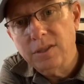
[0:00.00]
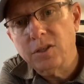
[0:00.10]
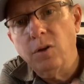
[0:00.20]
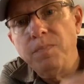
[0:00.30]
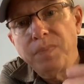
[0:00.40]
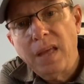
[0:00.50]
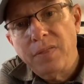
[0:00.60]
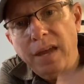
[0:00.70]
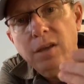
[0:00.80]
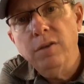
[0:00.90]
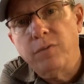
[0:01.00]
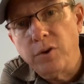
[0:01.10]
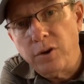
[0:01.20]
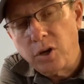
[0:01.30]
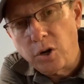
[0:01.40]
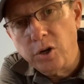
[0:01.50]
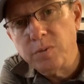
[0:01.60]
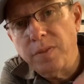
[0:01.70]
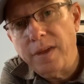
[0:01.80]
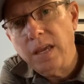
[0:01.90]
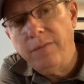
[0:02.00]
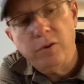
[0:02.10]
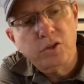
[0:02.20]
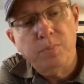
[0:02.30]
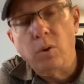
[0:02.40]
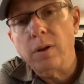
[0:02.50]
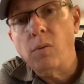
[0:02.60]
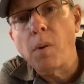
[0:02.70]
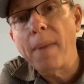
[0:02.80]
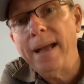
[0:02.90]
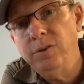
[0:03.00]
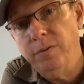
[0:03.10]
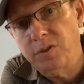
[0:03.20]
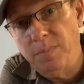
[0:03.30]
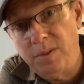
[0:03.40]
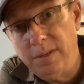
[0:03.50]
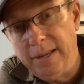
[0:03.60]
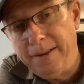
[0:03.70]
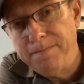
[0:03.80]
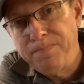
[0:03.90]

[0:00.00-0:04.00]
So thank you for your encouragement. Thank you for your support. I want to remind you of something today.